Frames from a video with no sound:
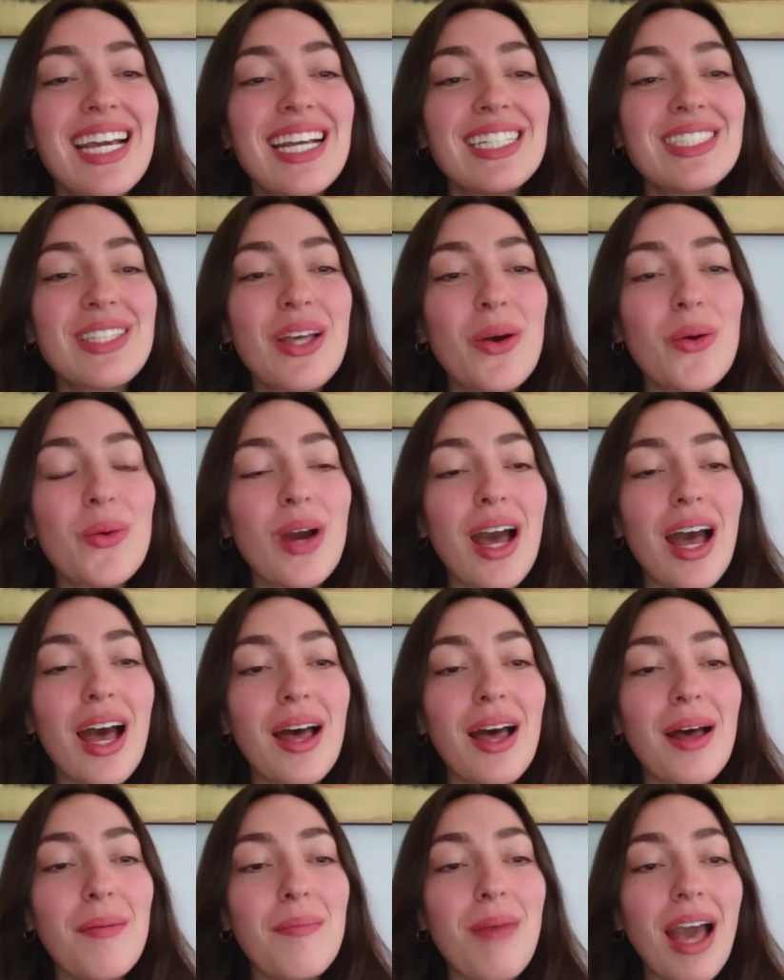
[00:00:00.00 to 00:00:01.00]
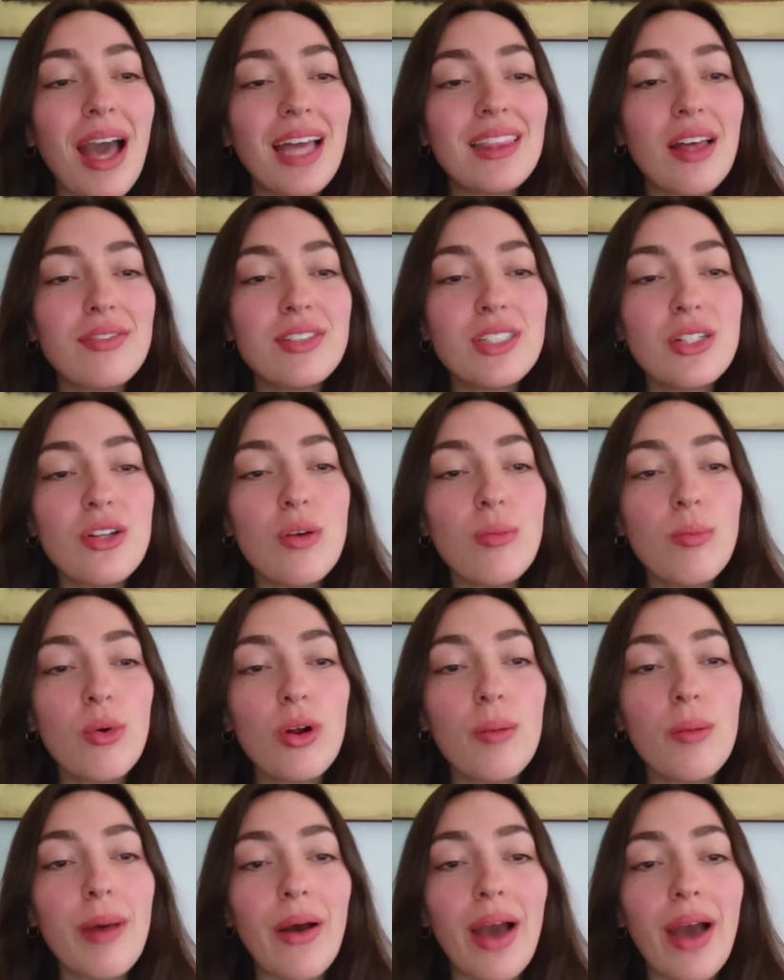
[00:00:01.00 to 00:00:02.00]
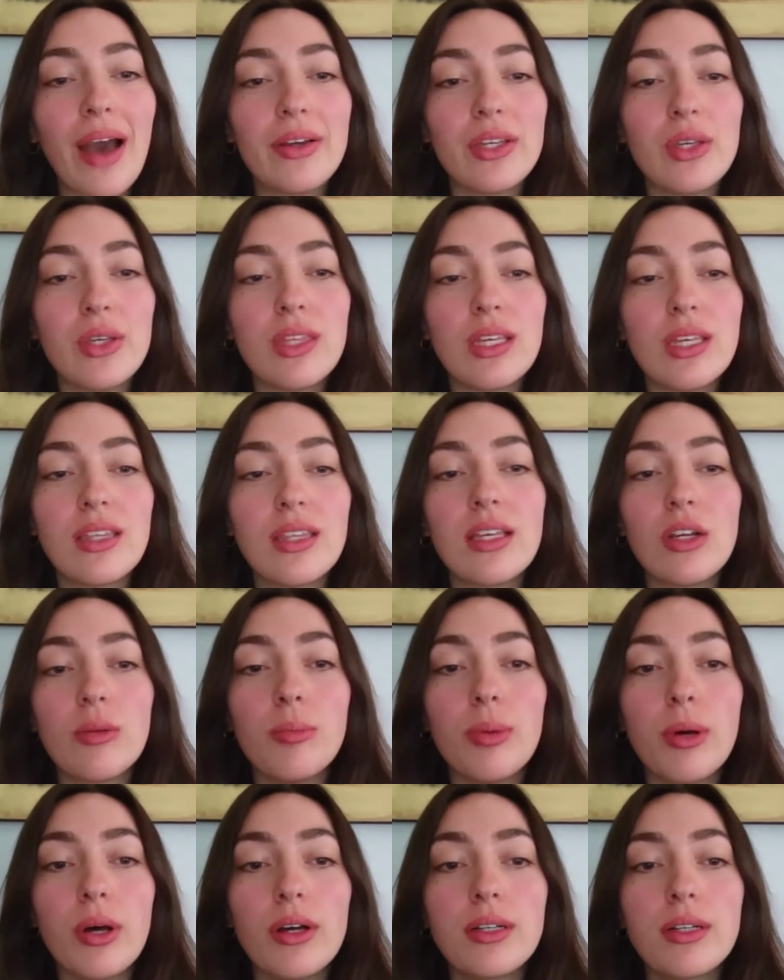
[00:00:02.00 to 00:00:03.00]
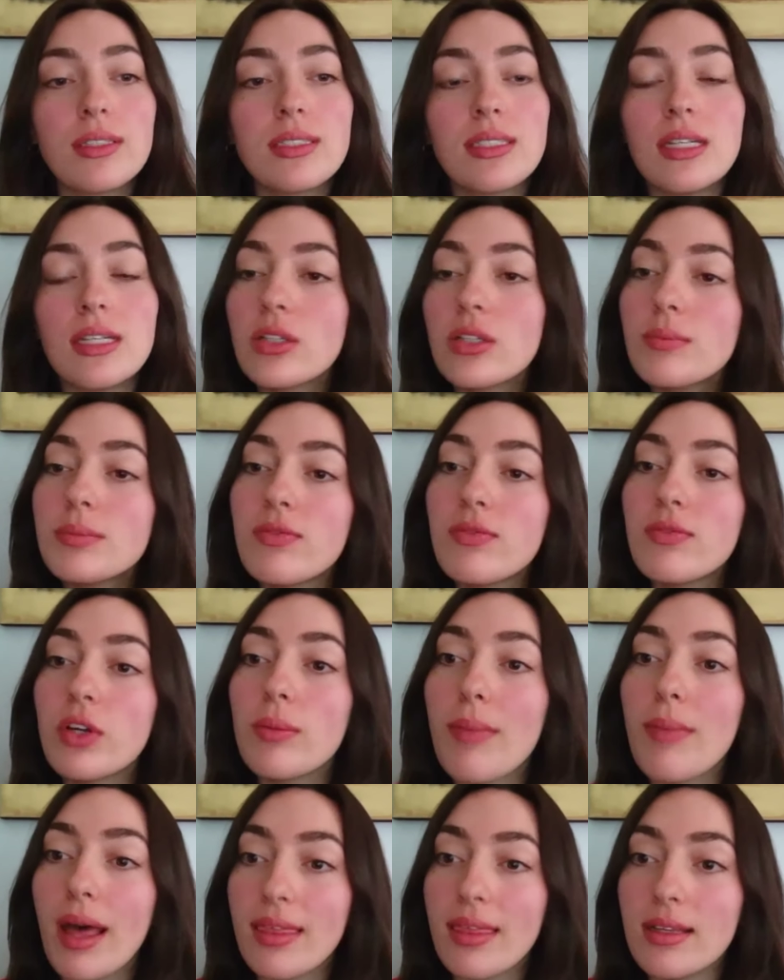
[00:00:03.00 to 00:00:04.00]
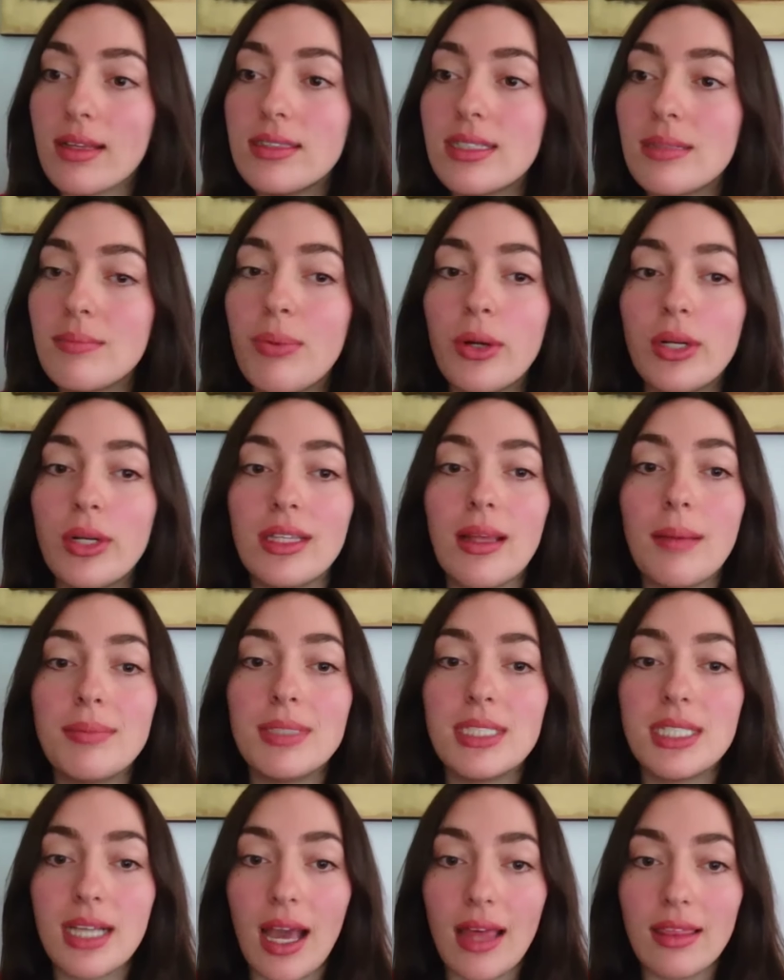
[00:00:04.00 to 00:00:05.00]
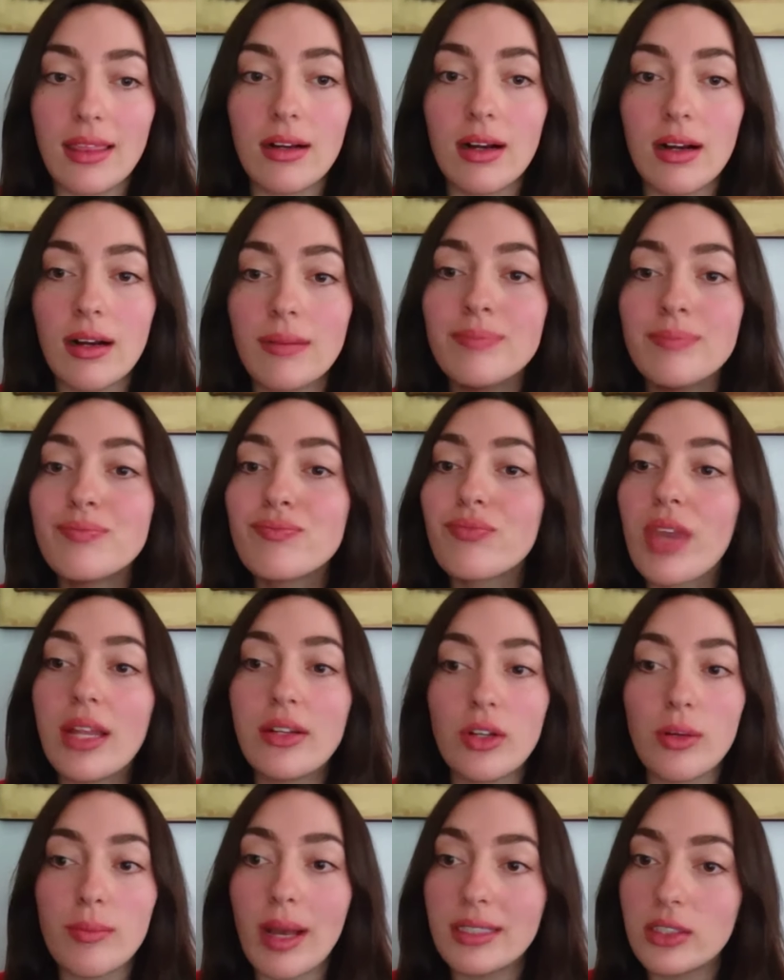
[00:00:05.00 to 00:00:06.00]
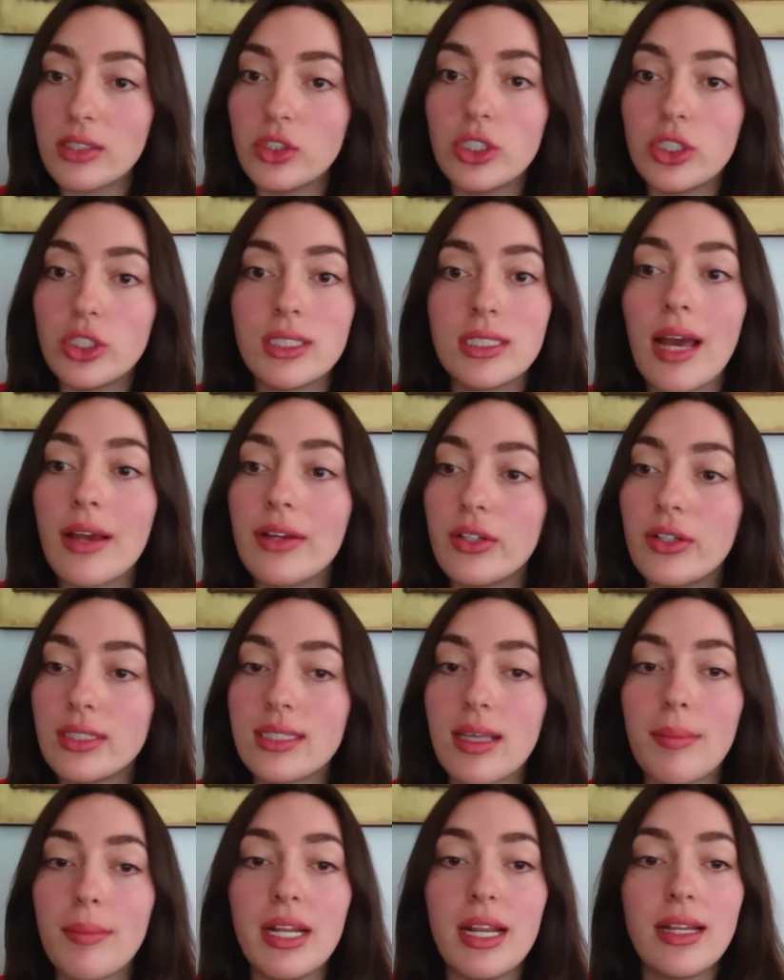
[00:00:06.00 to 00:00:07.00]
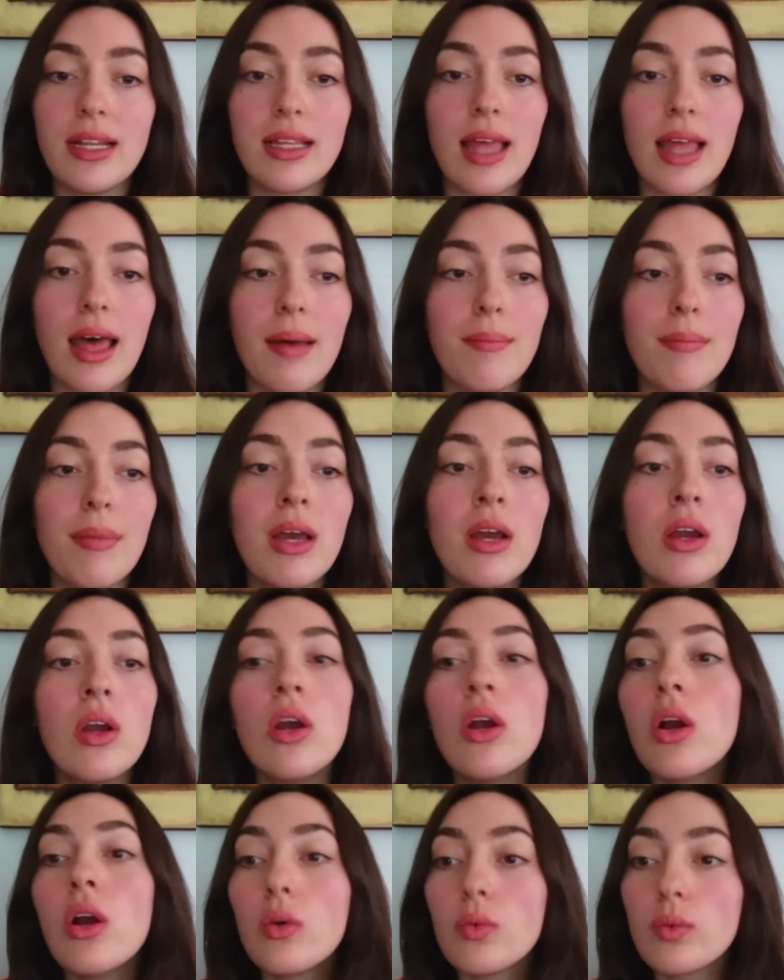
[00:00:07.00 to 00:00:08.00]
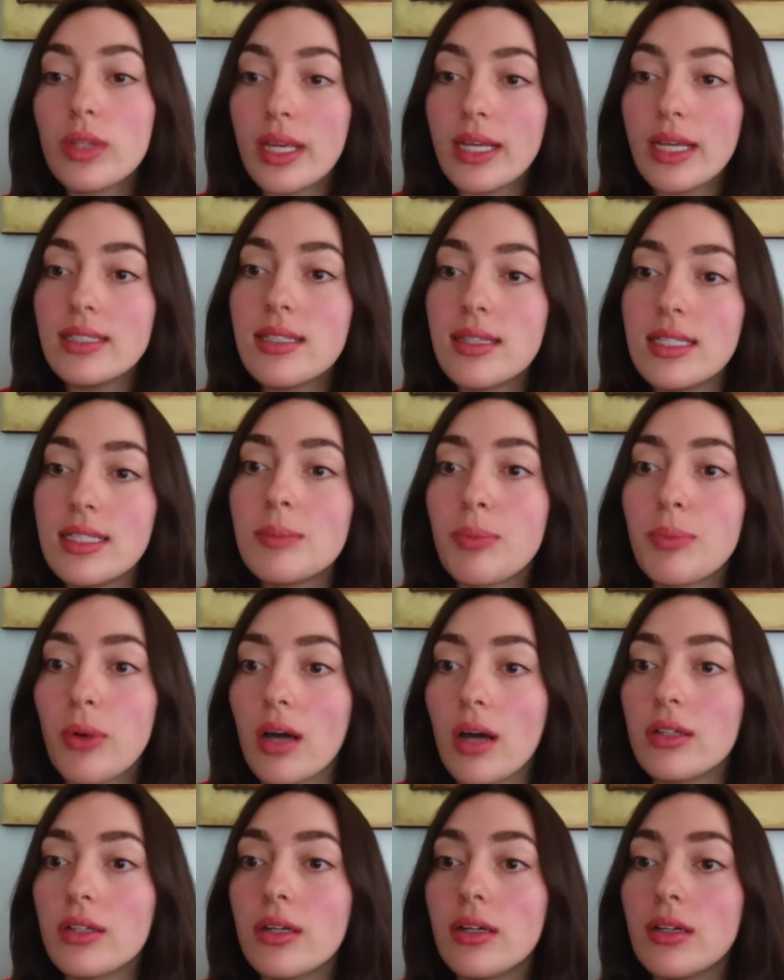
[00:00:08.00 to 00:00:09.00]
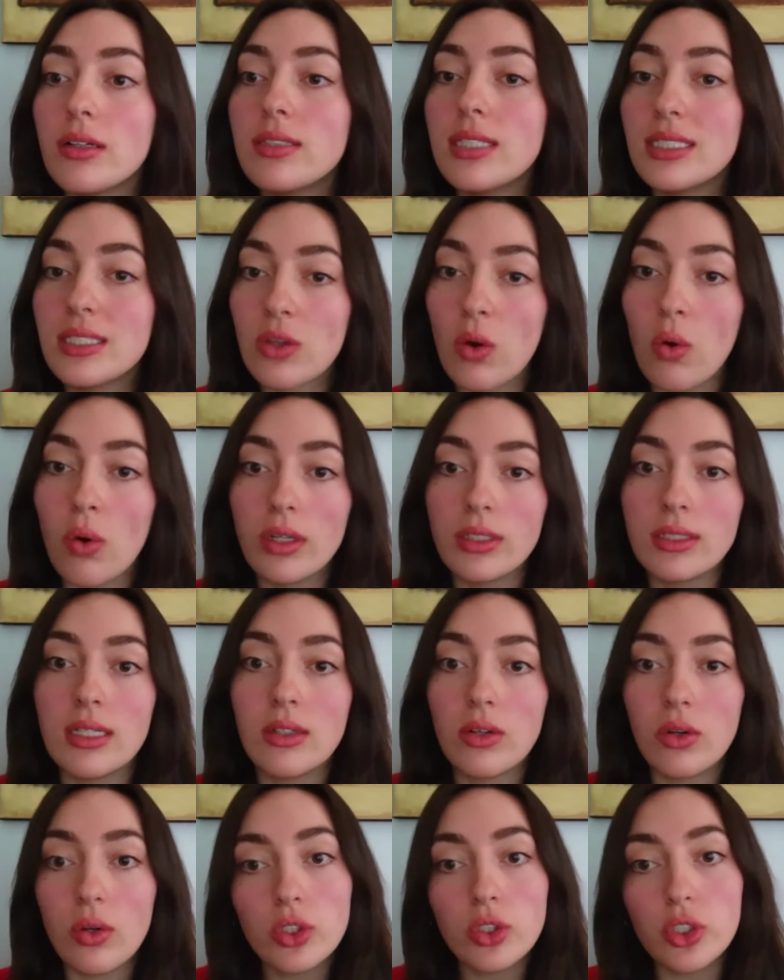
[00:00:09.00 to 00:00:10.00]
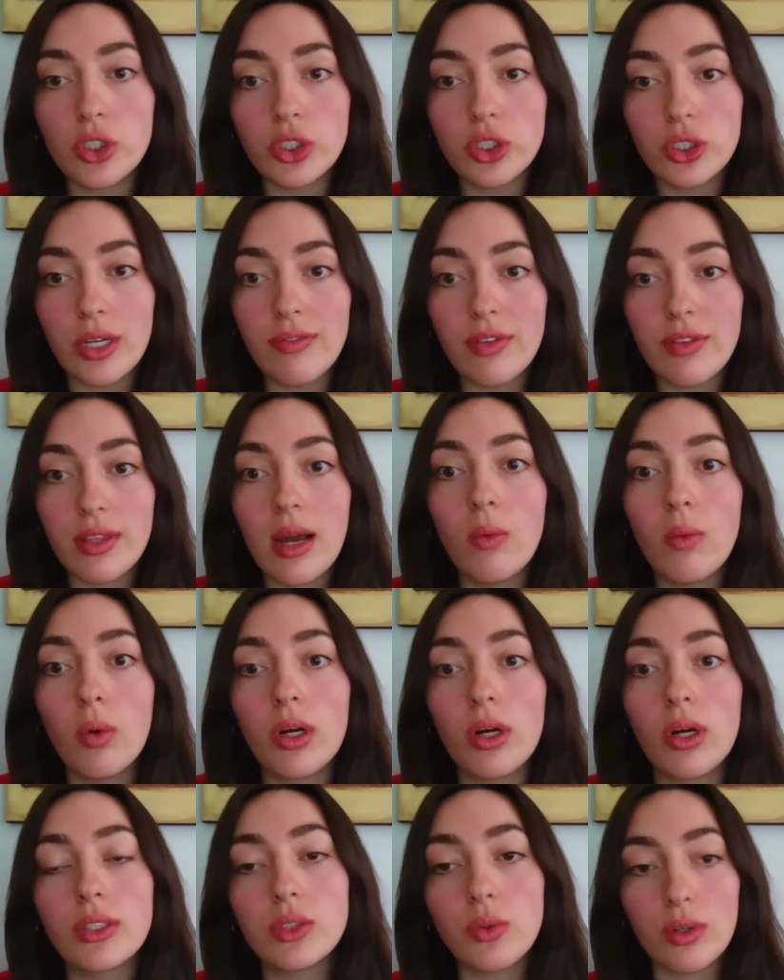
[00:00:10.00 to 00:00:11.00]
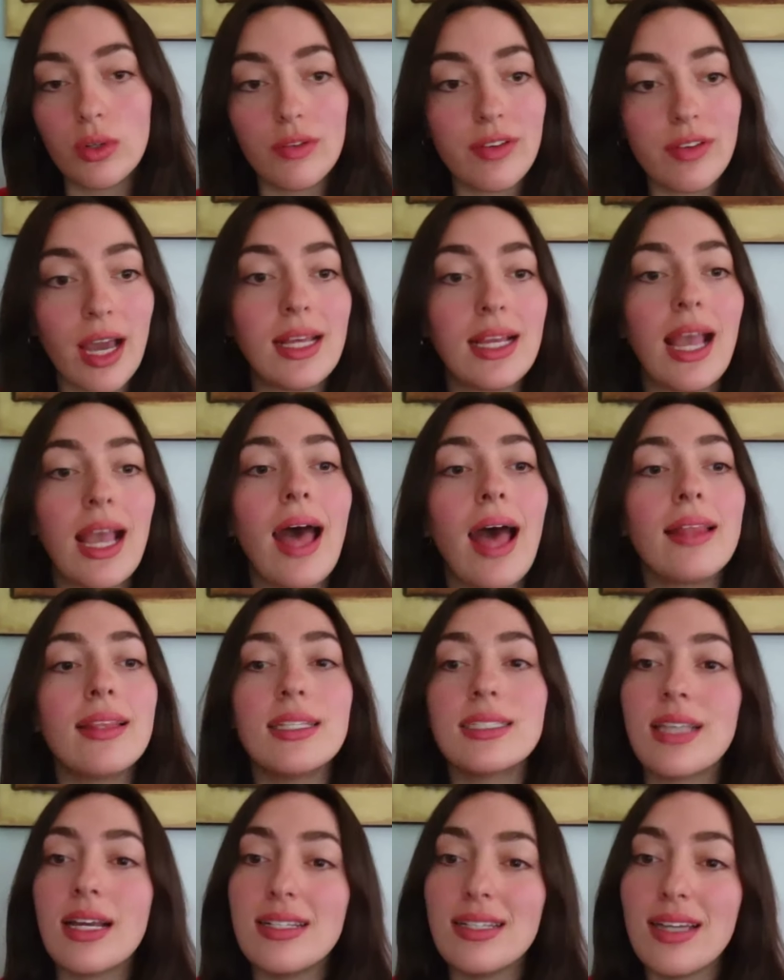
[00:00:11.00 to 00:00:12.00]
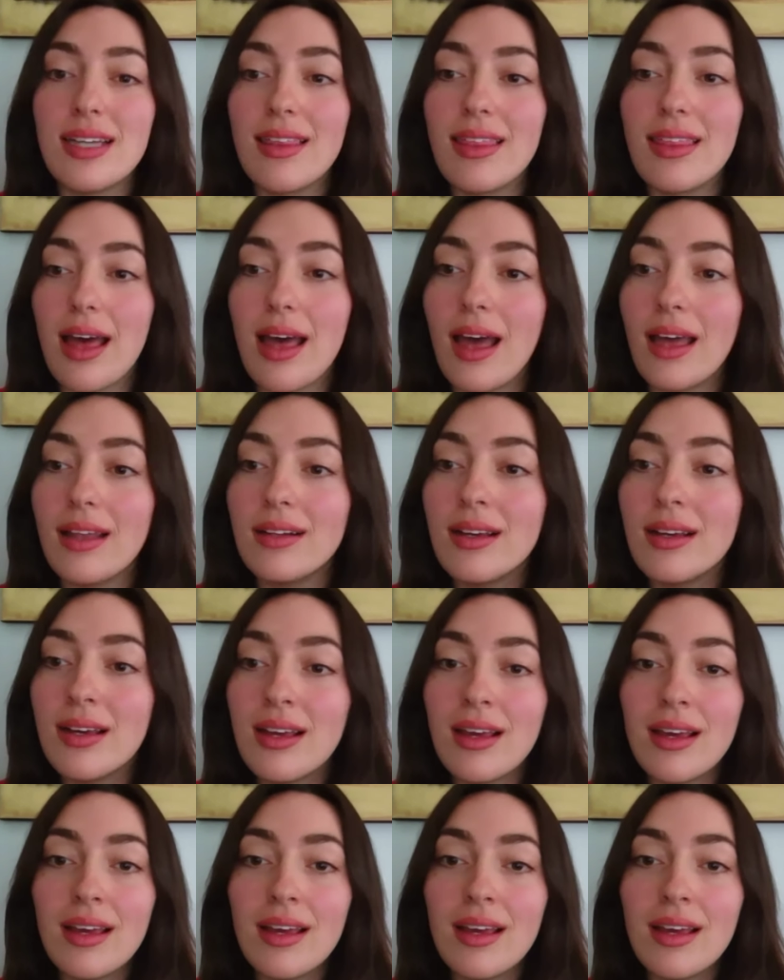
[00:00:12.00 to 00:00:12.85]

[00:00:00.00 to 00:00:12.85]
So um, I'd love to know more about how you think that your books, in terms of your methods and putting them together and your messages and how you're disseminating them, relate to this broader discourse and culture shift that we're sort of getting at, this idea that